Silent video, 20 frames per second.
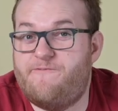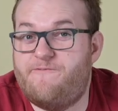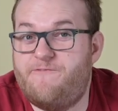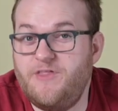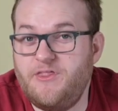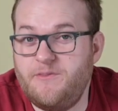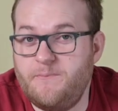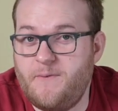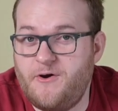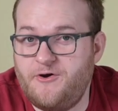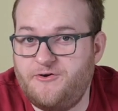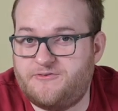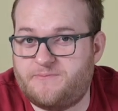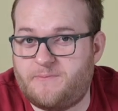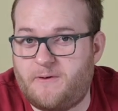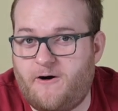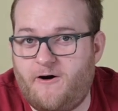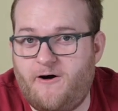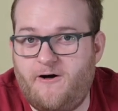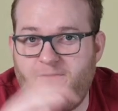For the most
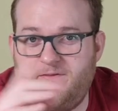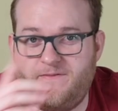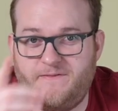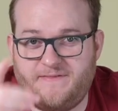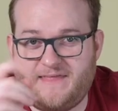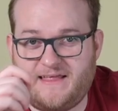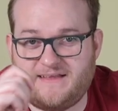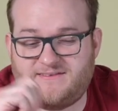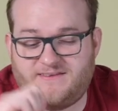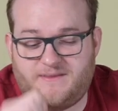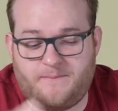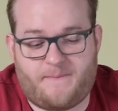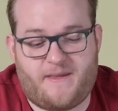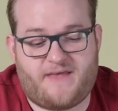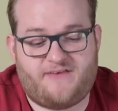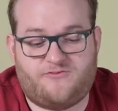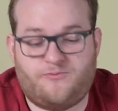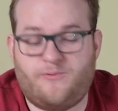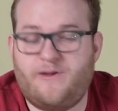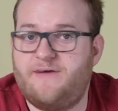part, that's the
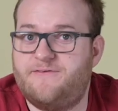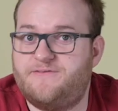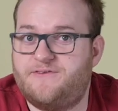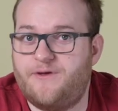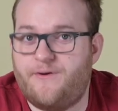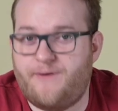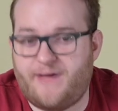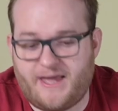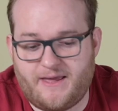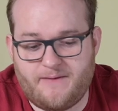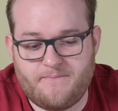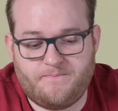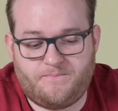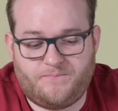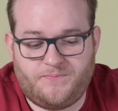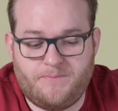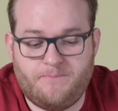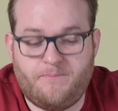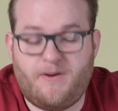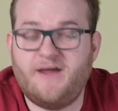best way of doing it.
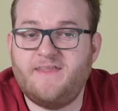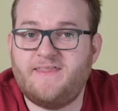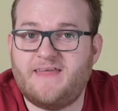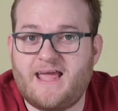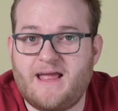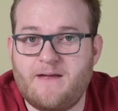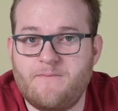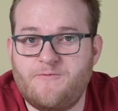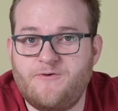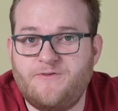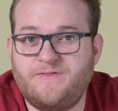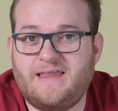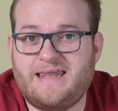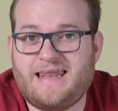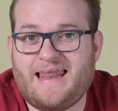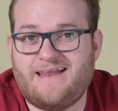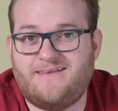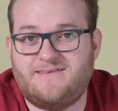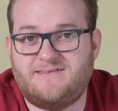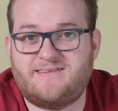Buy the camera and the
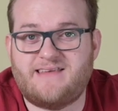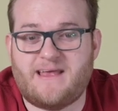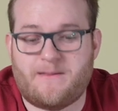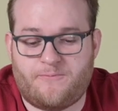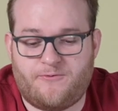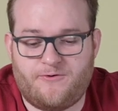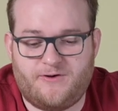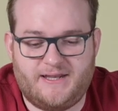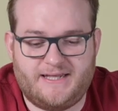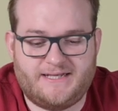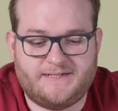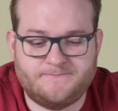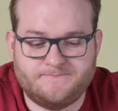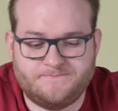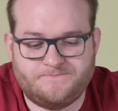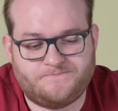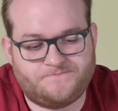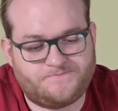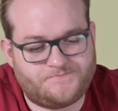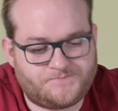lens separately.
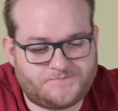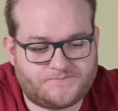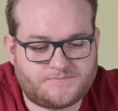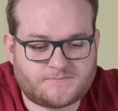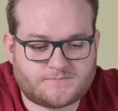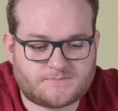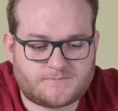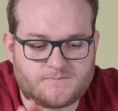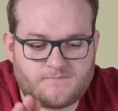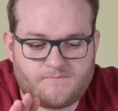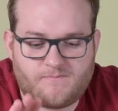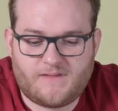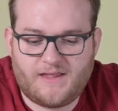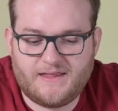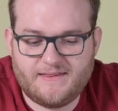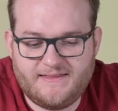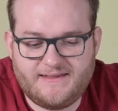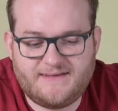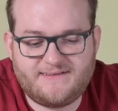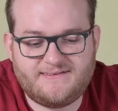
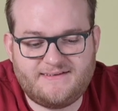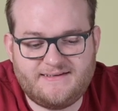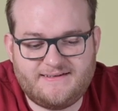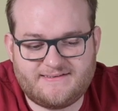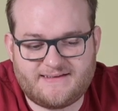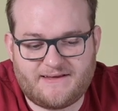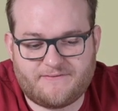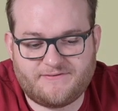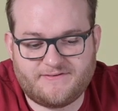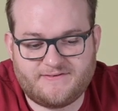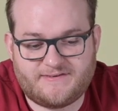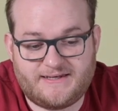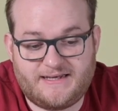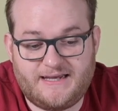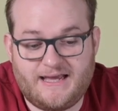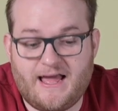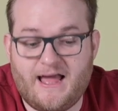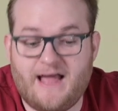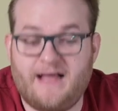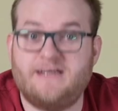This
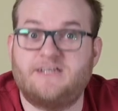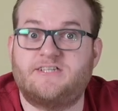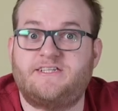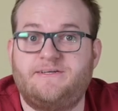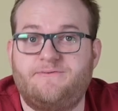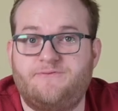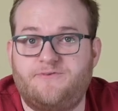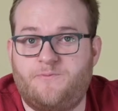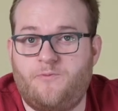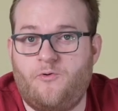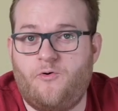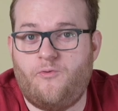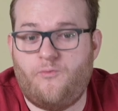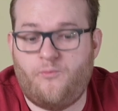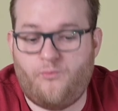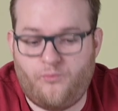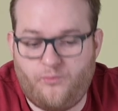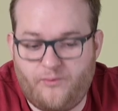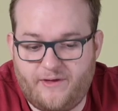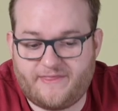D70 actually was bought
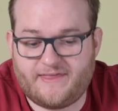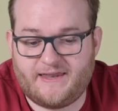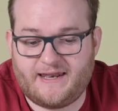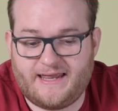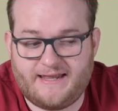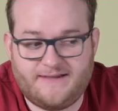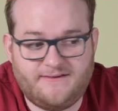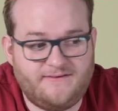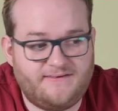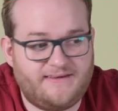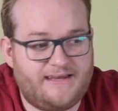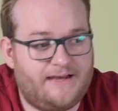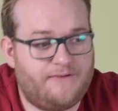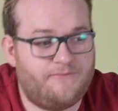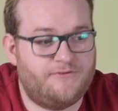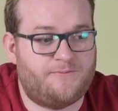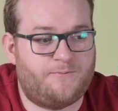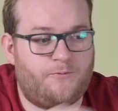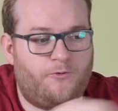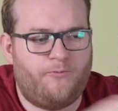with a lens. It
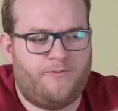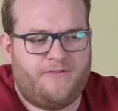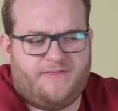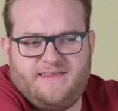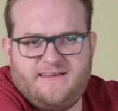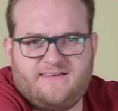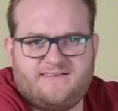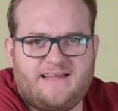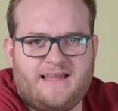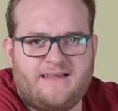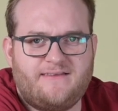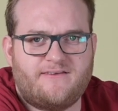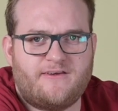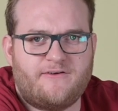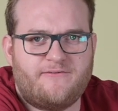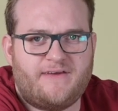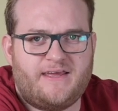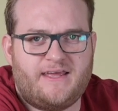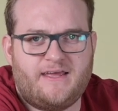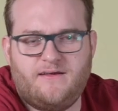was bought with this lens
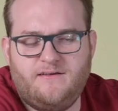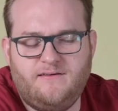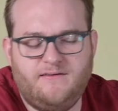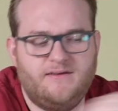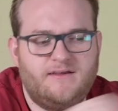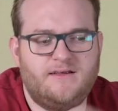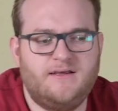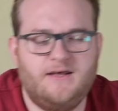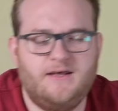over here.